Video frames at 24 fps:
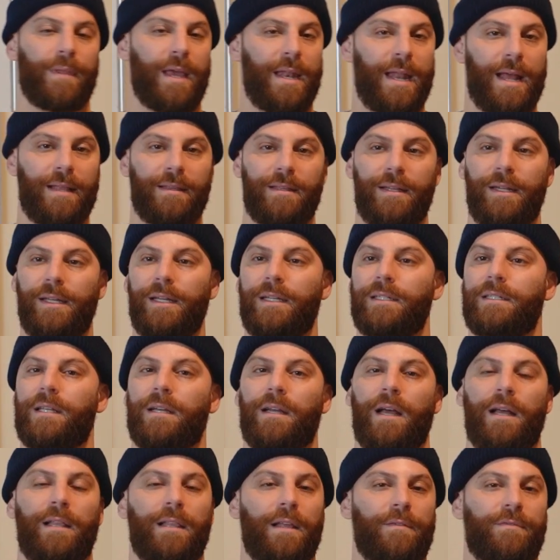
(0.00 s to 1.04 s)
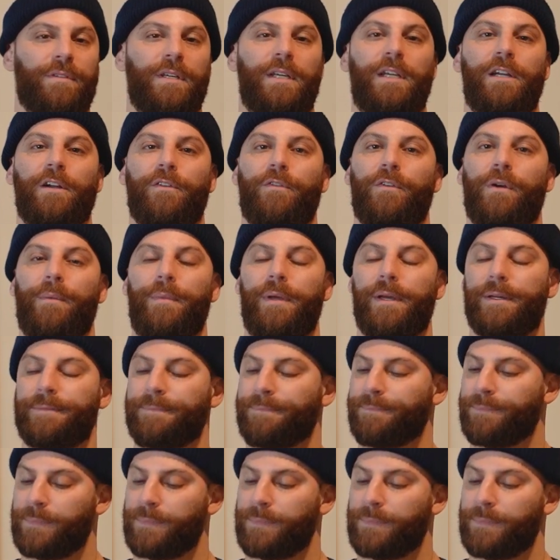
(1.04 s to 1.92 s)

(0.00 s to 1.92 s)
and entities, I'd love to hear from you.